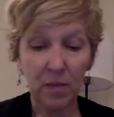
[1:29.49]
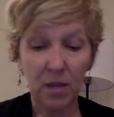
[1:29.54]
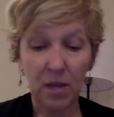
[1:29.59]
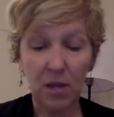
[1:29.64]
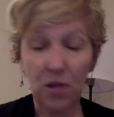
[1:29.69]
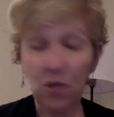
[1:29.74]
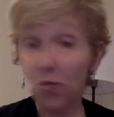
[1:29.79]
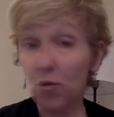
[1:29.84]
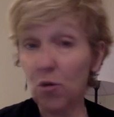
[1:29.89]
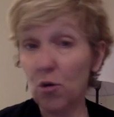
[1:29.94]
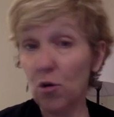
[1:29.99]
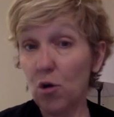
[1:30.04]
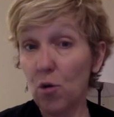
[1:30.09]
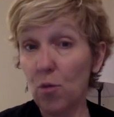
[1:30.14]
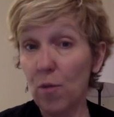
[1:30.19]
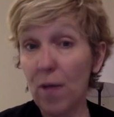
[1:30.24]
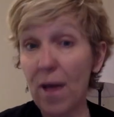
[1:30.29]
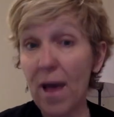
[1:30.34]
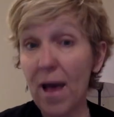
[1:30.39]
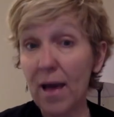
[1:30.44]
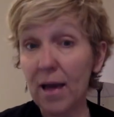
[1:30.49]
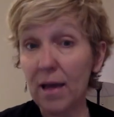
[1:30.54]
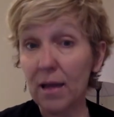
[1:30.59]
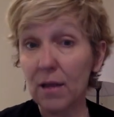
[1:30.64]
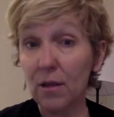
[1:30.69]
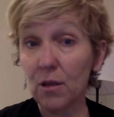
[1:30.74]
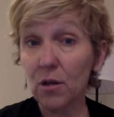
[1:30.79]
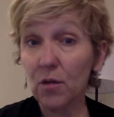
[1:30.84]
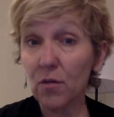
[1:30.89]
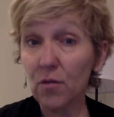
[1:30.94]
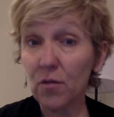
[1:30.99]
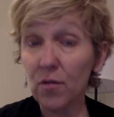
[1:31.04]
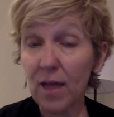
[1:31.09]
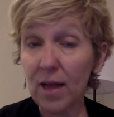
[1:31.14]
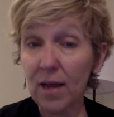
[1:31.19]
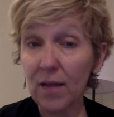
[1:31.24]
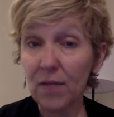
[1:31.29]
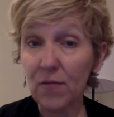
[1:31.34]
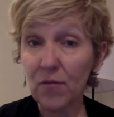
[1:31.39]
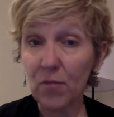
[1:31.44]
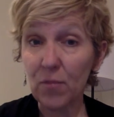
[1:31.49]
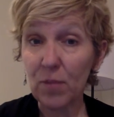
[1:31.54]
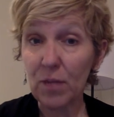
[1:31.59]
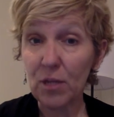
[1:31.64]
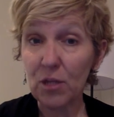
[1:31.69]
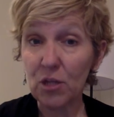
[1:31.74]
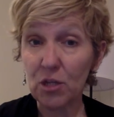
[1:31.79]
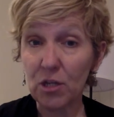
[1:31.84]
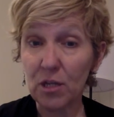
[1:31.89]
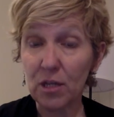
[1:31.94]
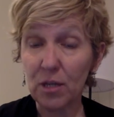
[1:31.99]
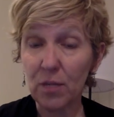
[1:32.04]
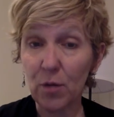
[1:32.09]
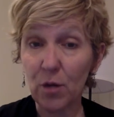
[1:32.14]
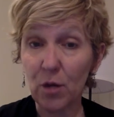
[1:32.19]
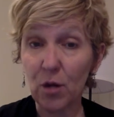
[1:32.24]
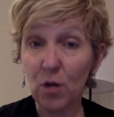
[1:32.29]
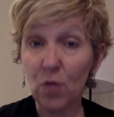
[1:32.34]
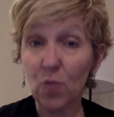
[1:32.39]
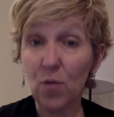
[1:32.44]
and you could go back and look for that information in the book.